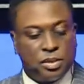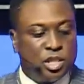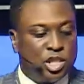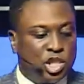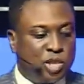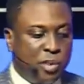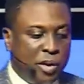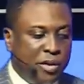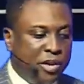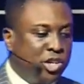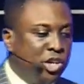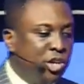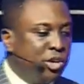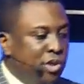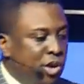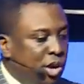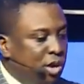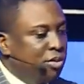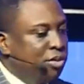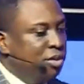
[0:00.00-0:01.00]
Spiritual
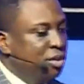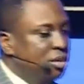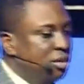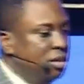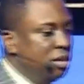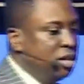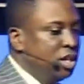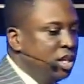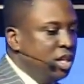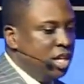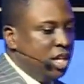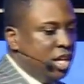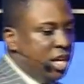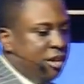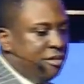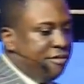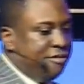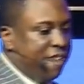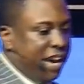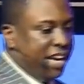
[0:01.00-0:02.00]
growth,
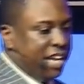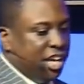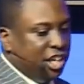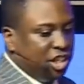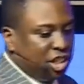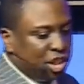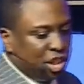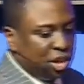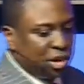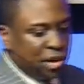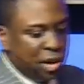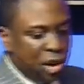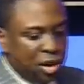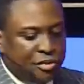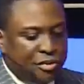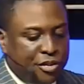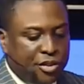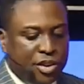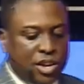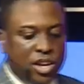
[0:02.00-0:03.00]
financial
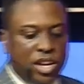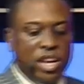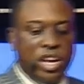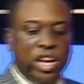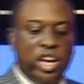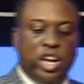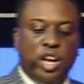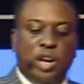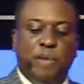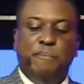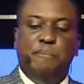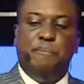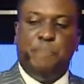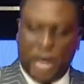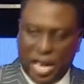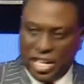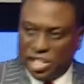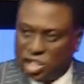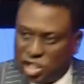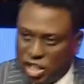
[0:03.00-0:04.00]
growth,
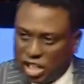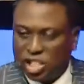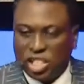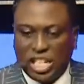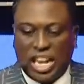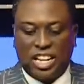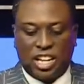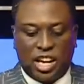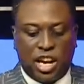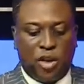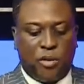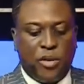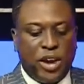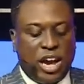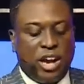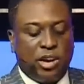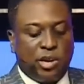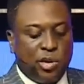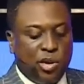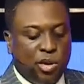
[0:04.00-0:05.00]
business and
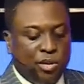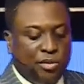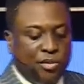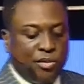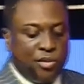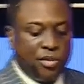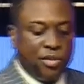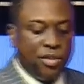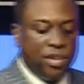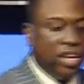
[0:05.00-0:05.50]
career growth,